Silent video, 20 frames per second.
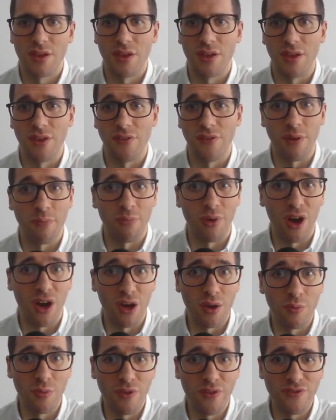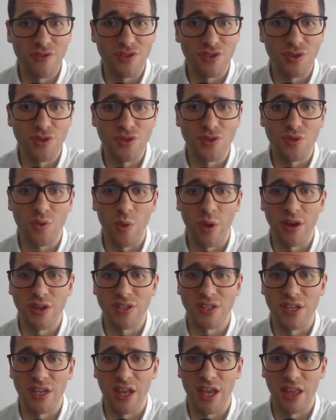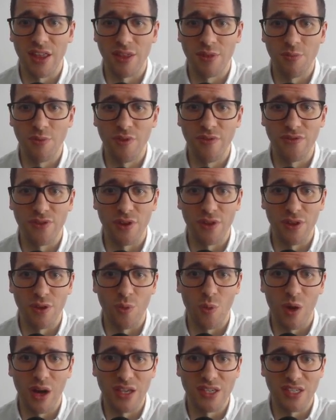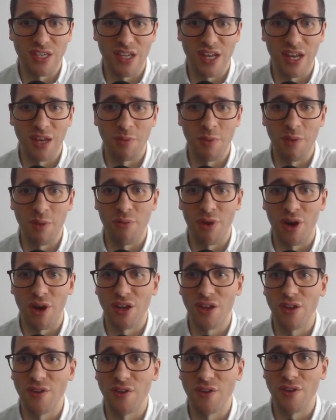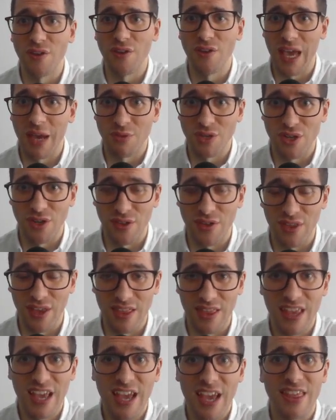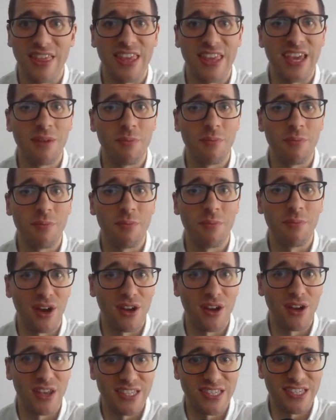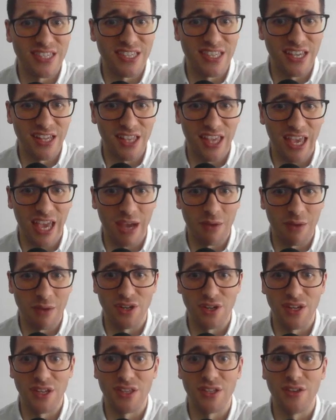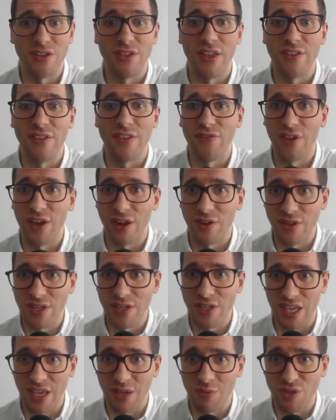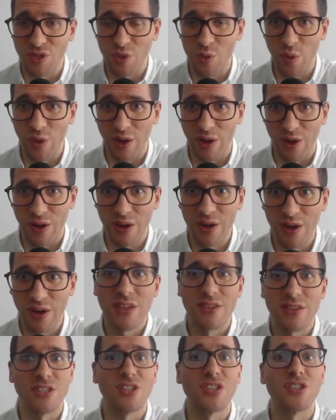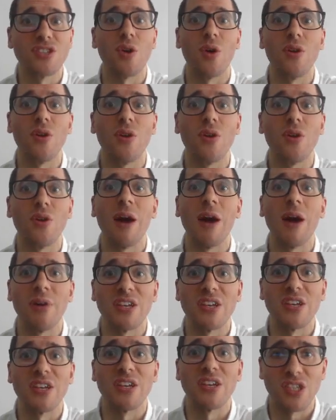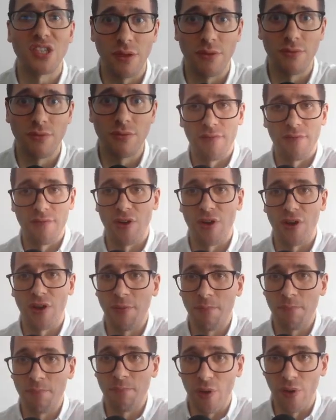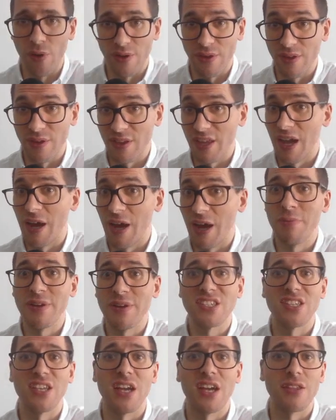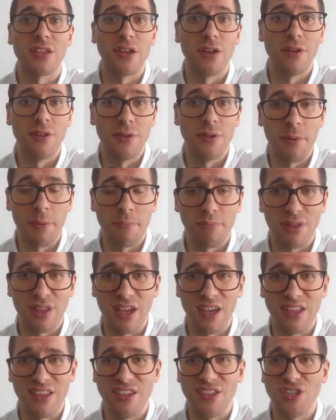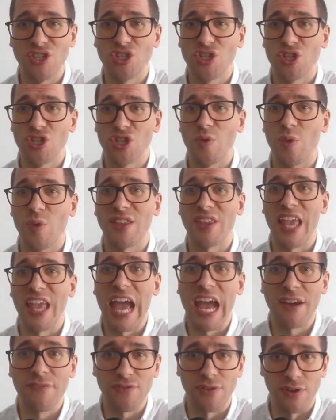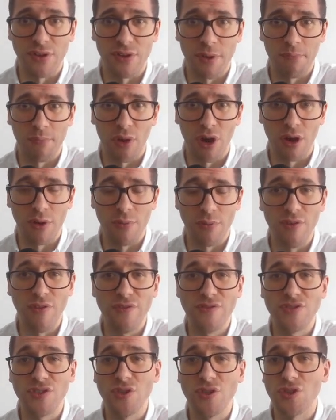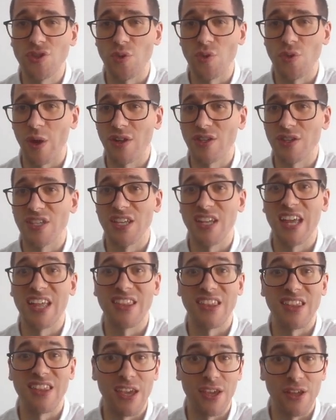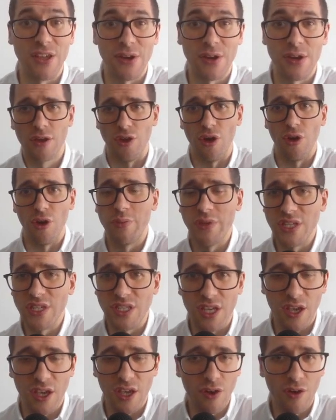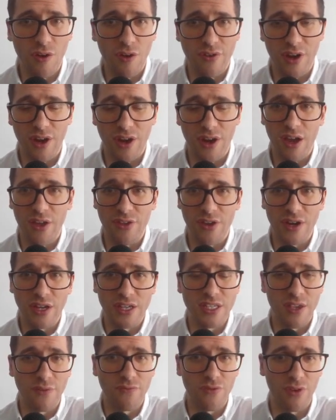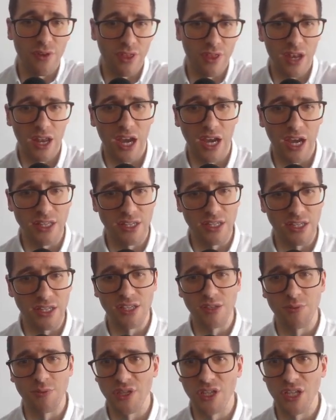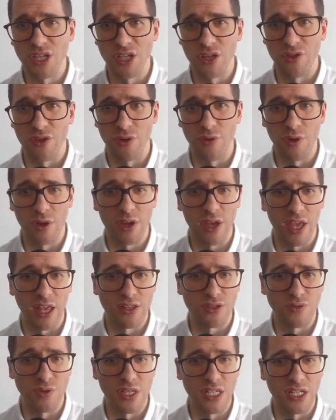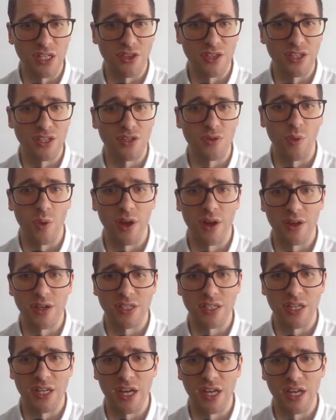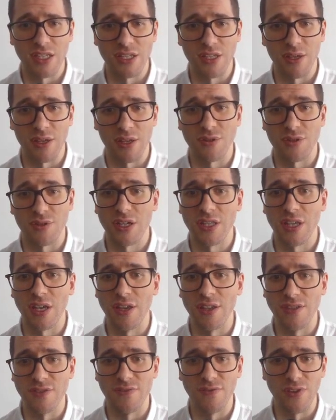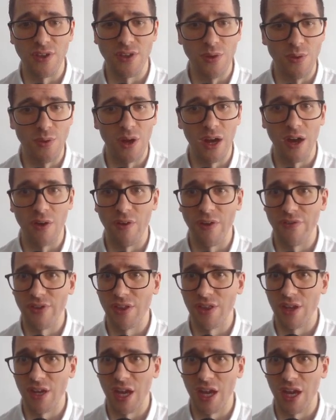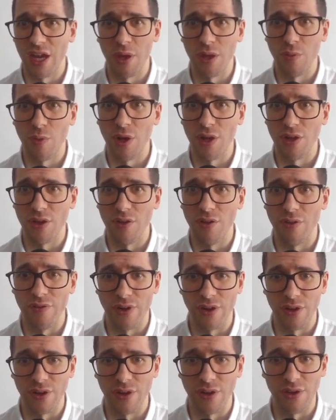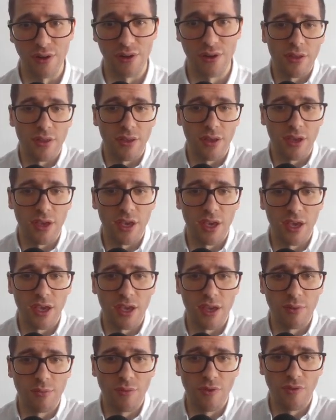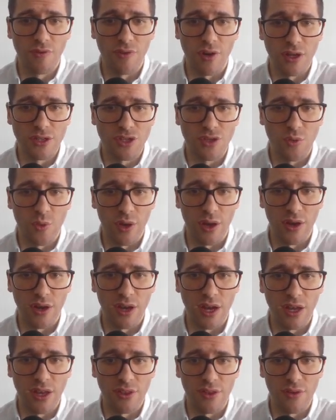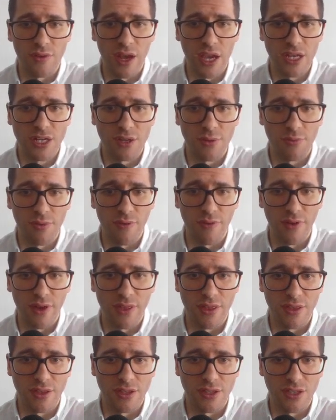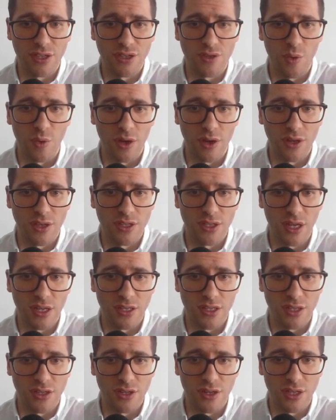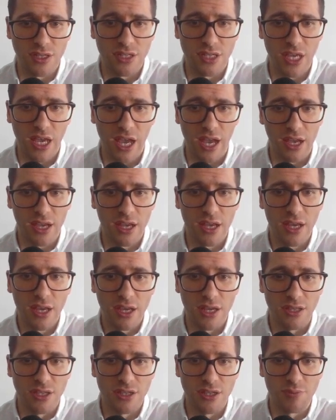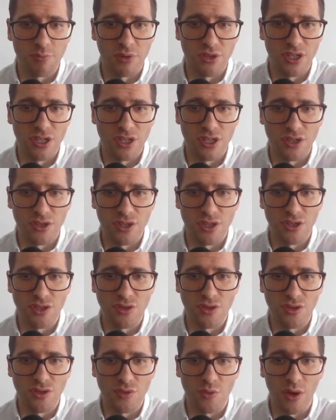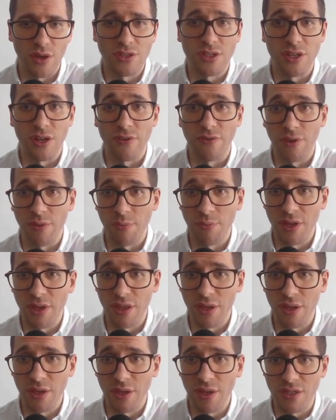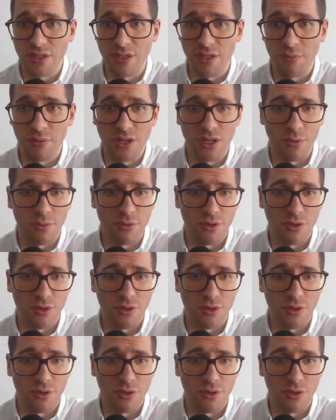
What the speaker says: If a pawn moves 2 squares and had it moved only once, an enemy pawn could have captured it. The enemy pawn can still capture it on that very same square. This is called en passant. Very important. En passant can only be played in the turn right after the pawn moved 2 squares and not later. No piece can go over another except for the knight. In this position, the rook can't reach this square as the knight is obstructing its view. However, the knight may well go over here. The king can move 1 square in any direction provided that the square is not under attack. In this position, these 2 squares are forbidden because the bishop